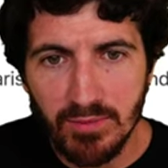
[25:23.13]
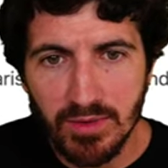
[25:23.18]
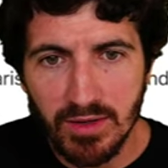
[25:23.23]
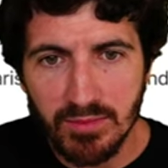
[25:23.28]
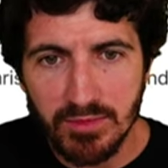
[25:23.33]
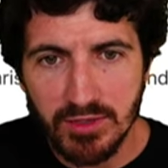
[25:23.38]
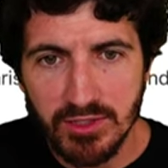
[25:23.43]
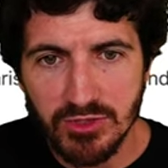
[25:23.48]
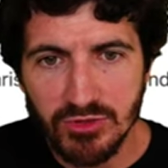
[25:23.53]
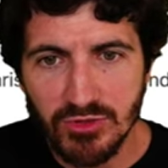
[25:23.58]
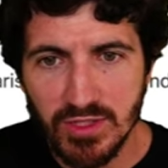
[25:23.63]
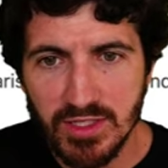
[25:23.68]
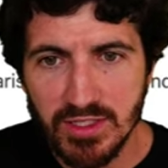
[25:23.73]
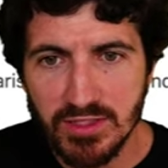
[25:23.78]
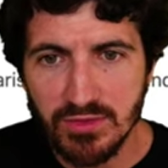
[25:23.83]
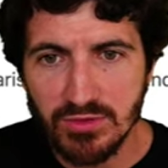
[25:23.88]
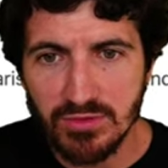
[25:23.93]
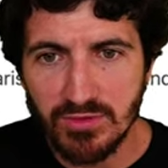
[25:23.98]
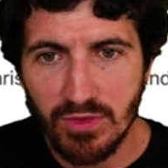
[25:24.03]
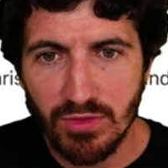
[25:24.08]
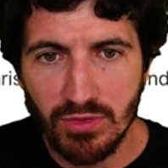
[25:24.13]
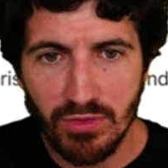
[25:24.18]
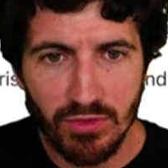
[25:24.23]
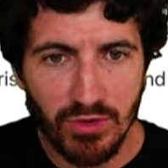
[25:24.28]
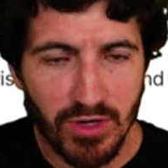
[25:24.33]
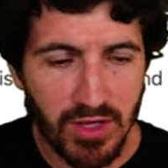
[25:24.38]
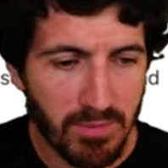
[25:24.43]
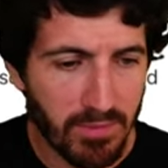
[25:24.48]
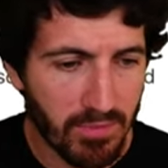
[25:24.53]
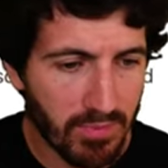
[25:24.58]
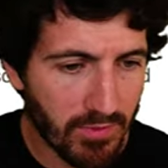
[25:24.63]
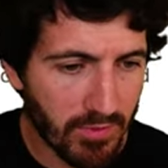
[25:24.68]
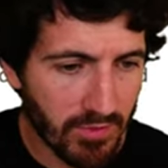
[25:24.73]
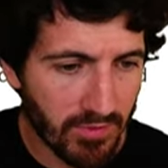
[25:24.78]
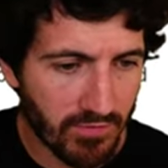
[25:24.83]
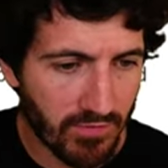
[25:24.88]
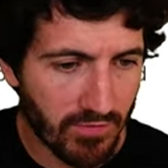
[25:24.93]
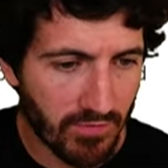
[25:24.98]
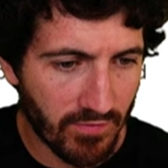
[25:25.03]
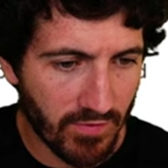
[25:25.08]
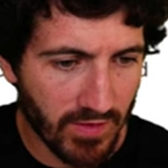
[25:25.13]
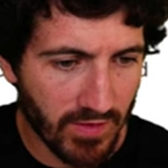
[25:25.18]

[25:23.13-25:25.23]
parameters trains on 3.5